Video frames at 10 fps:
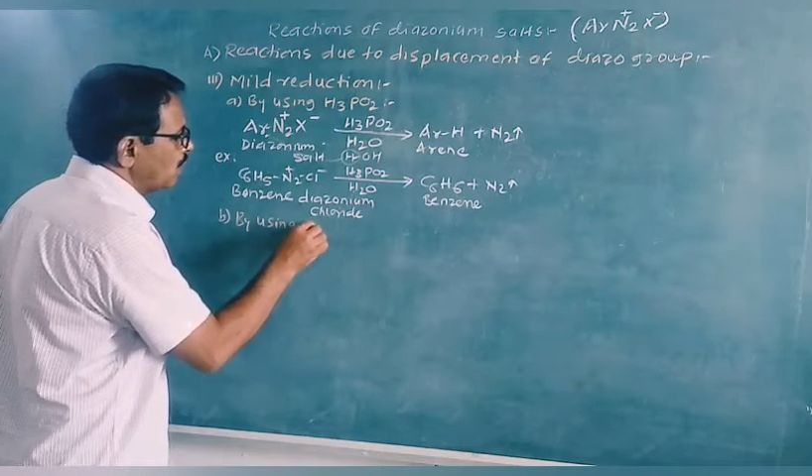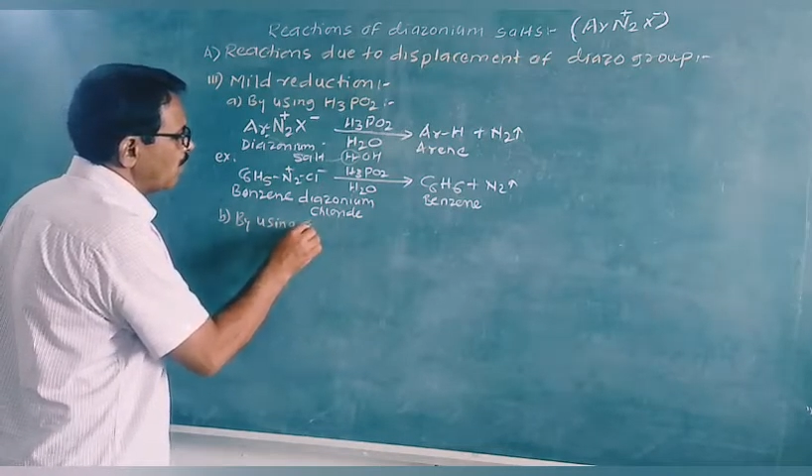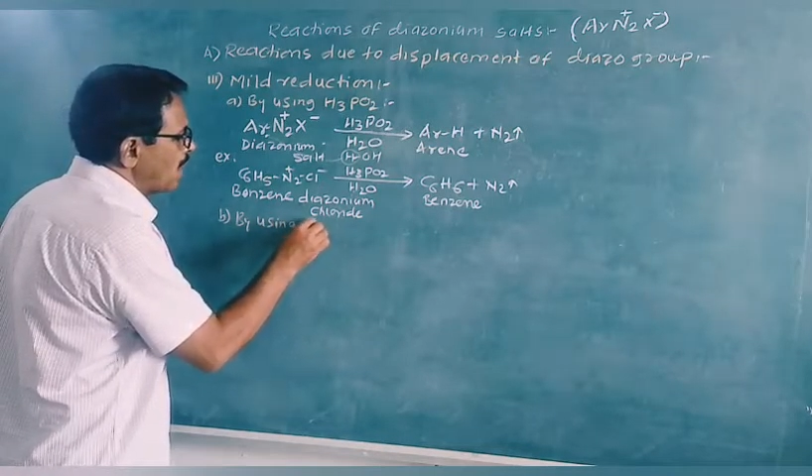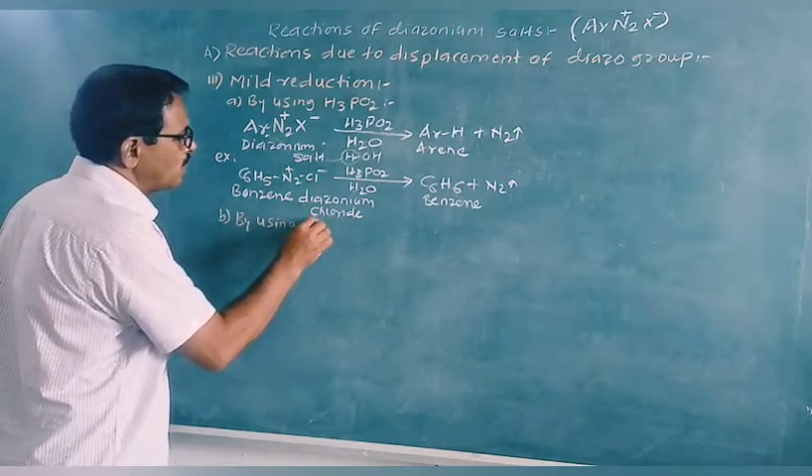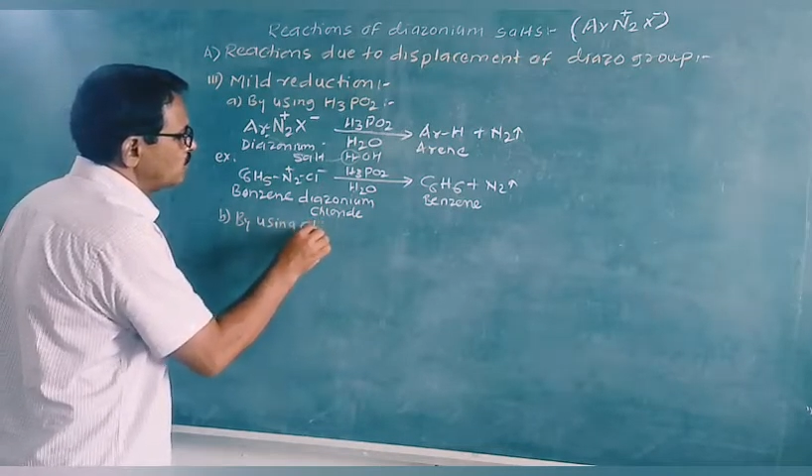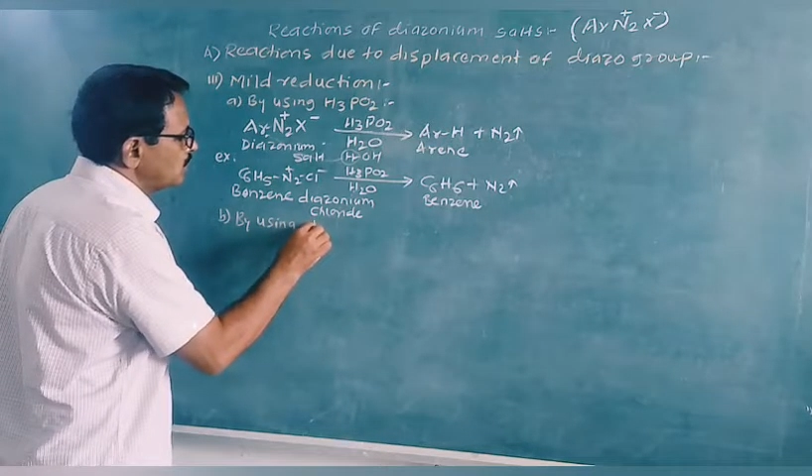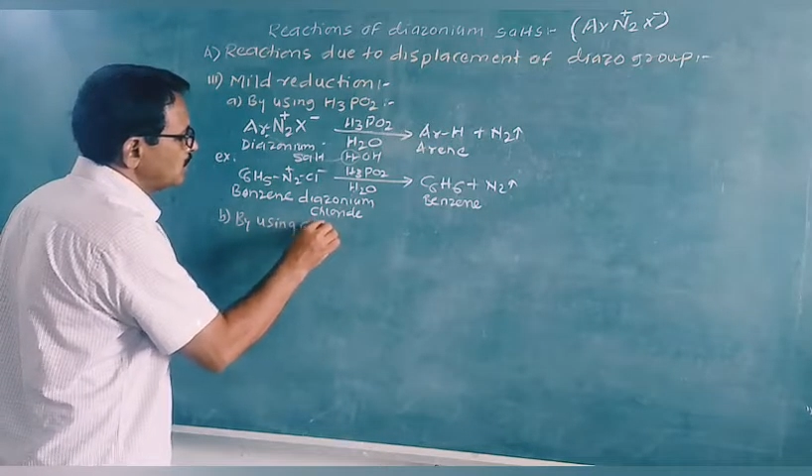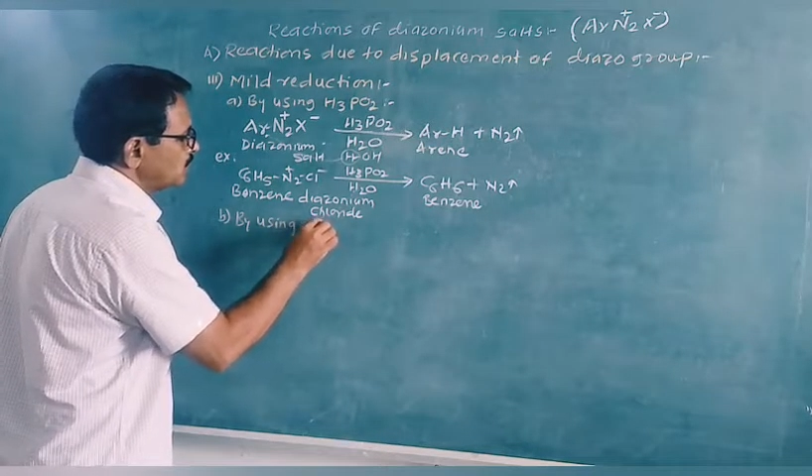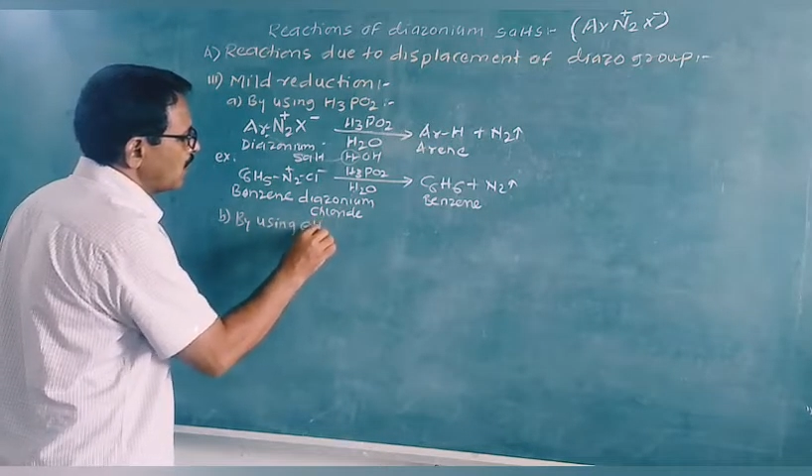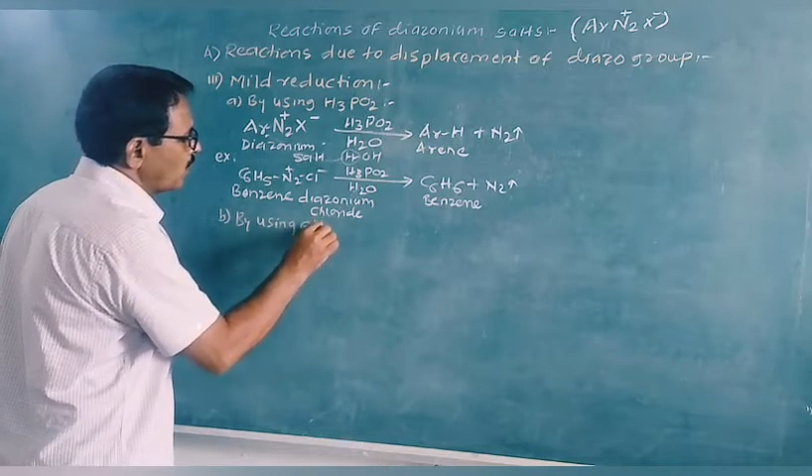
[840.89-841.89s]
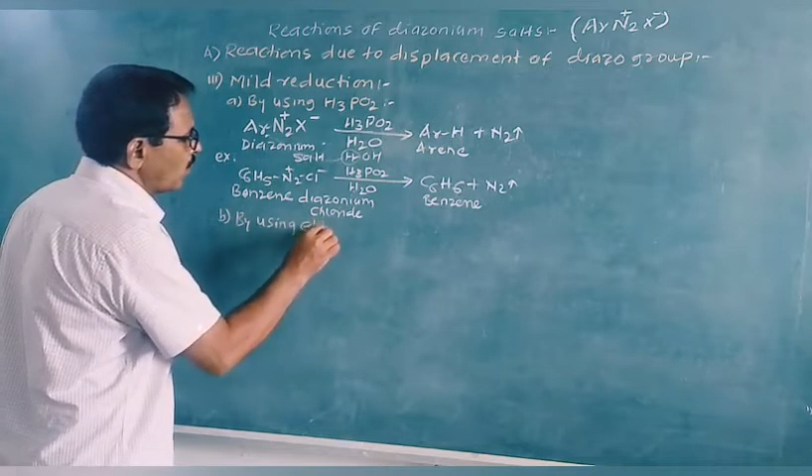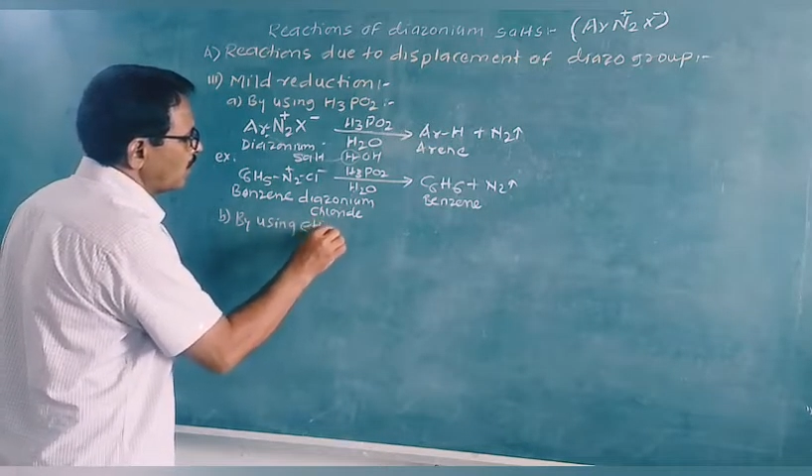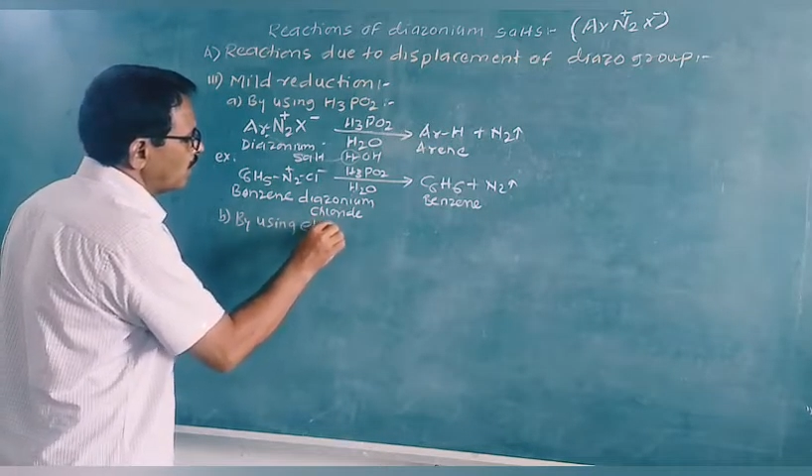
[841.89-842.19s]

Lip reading: by using ethanol,